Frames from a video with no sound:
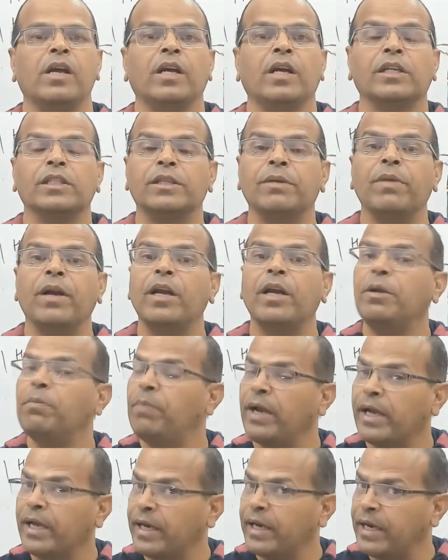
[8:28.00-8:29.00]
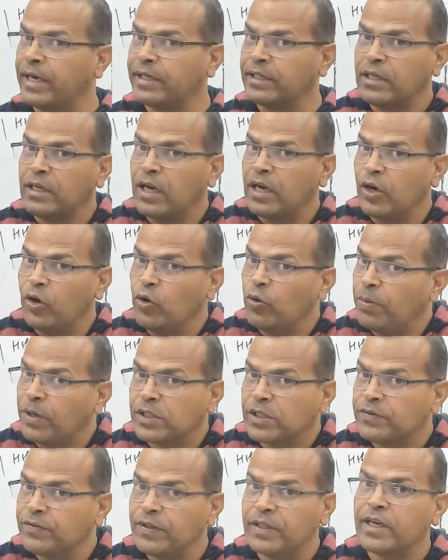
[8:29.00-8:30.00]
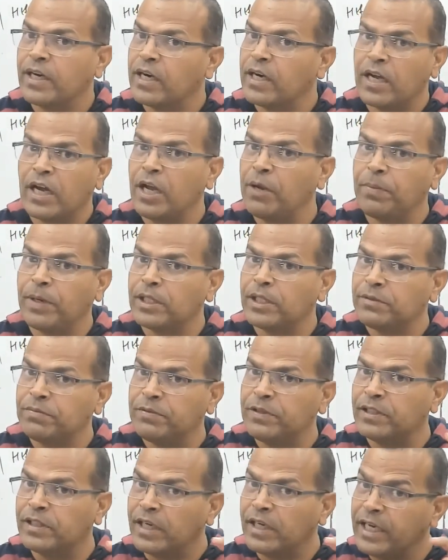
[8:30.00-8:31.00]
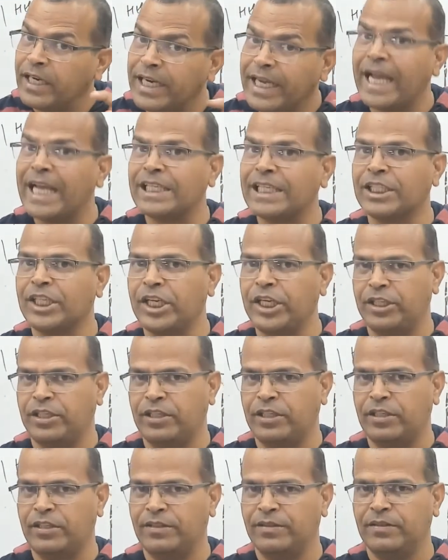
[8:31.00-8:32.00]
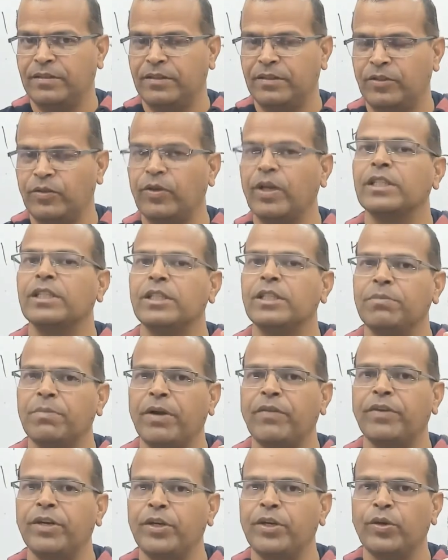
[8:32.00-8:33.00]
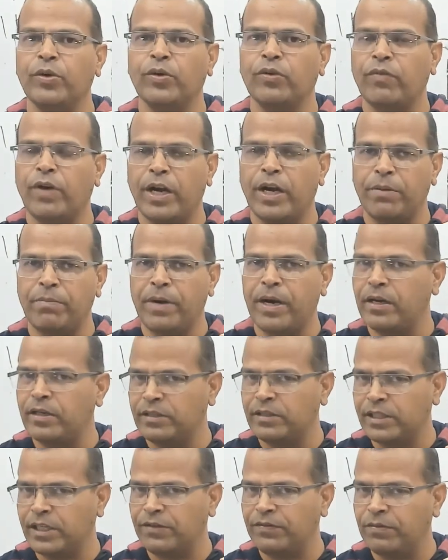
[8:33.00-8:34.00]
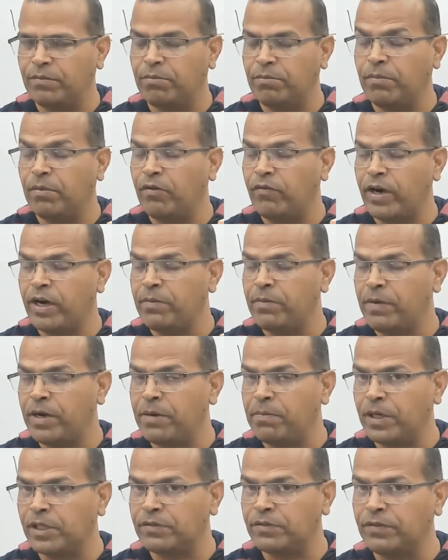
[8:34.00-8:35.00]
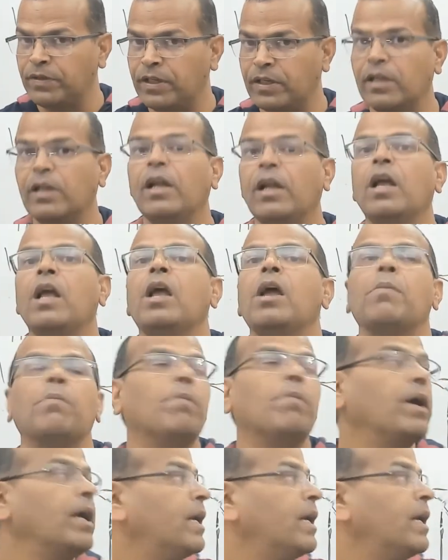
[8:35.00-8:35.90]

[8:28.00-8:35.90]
Similarly, by connecting a low pass filter and high pass filter in a cascade, you can see my video on wide band pass filter. By